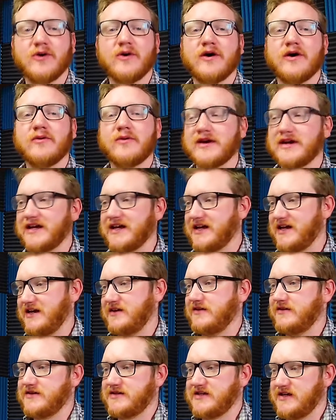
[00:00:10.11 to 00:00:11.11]
we're going to get
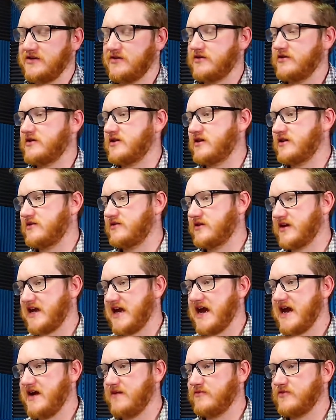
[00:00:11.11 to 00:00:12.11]
into this. I know that the
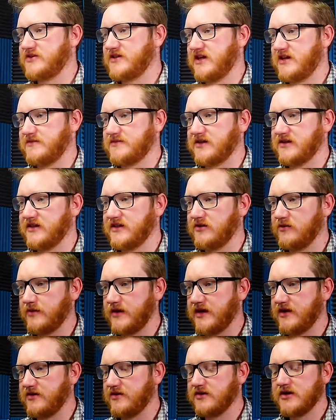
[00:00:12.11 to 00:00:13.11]
camera setup's a little
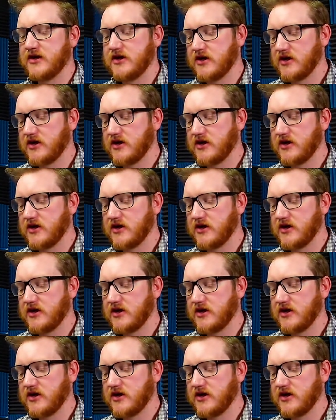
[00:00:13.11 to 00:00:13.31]
weird,